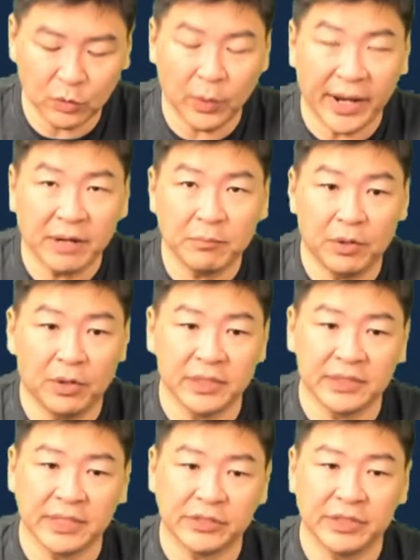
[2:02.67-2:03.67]
WAN
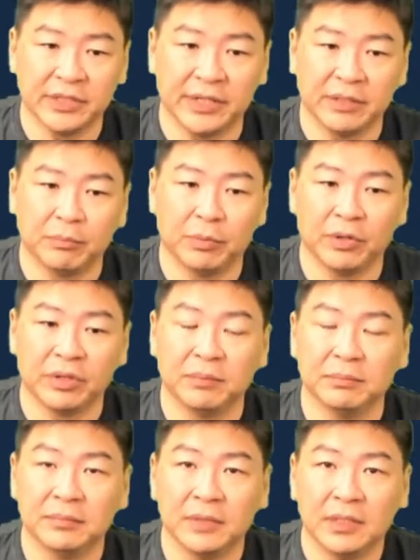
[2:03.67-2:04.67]
port is actually at the
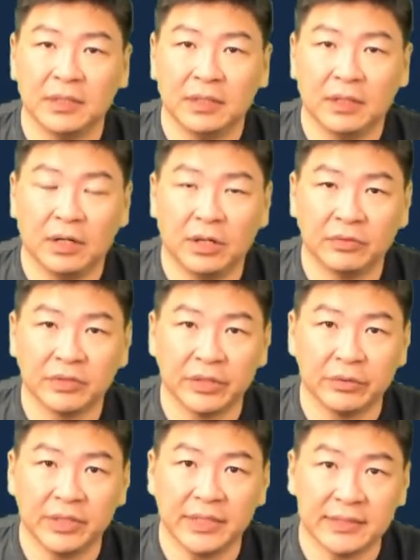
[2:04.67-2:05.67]
bottom of the
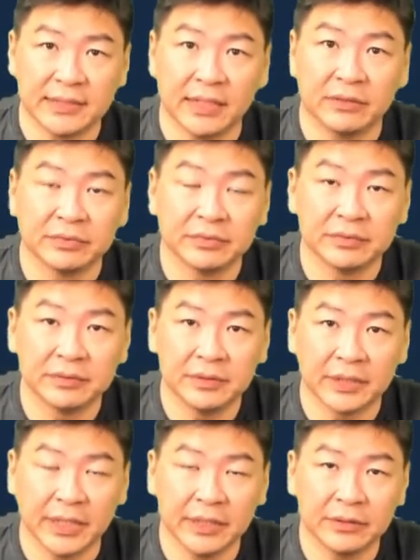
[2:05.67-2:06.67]
unit itself.
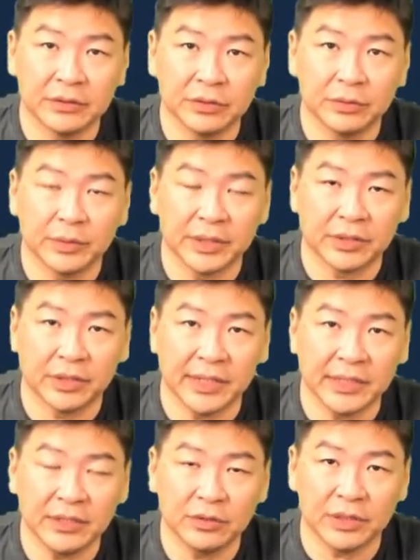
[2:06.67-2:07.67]
Okay, so when
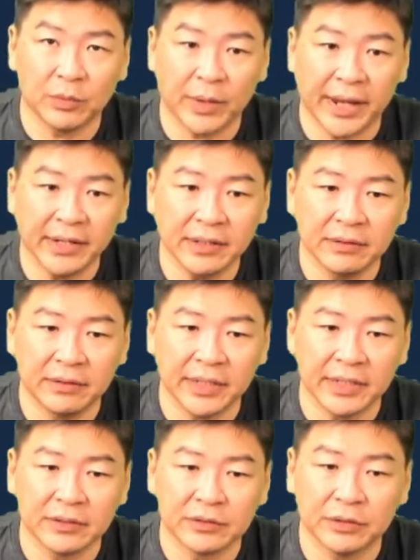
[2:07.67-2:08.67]
connecting to the WAN,
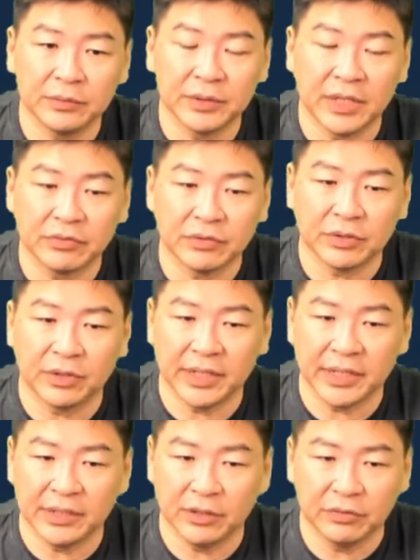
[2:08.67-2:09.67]
alright, so we have to
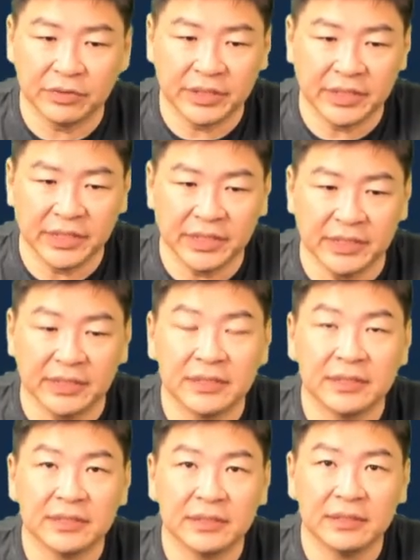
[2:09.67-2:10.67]
connect over here.
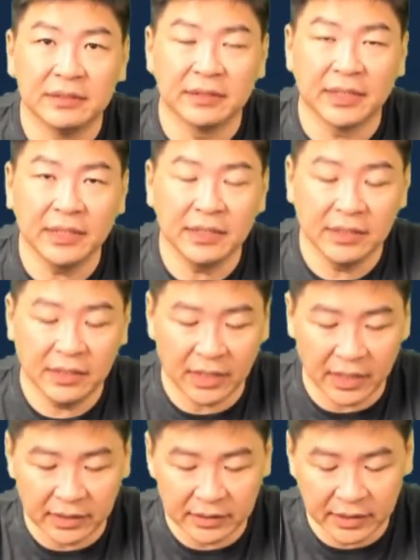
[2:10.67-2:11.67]
Okay,
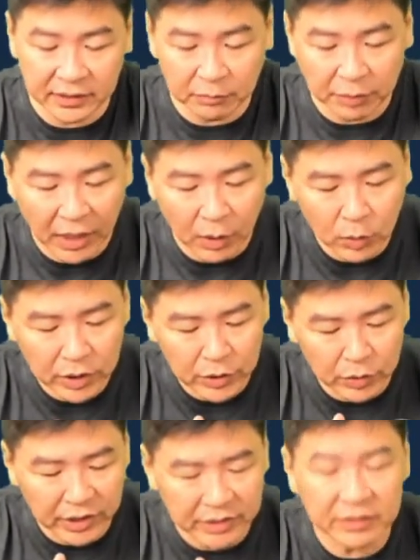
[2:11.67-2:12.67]
and then the power
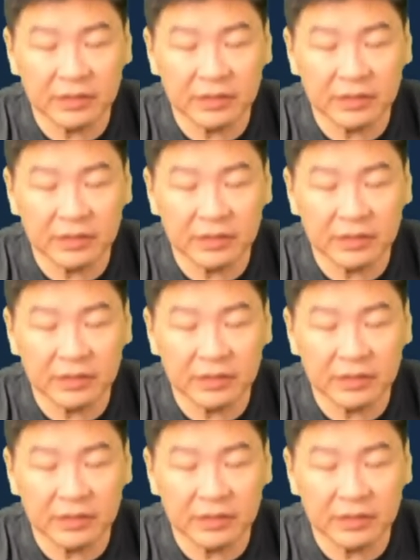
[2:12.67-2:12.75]
unit,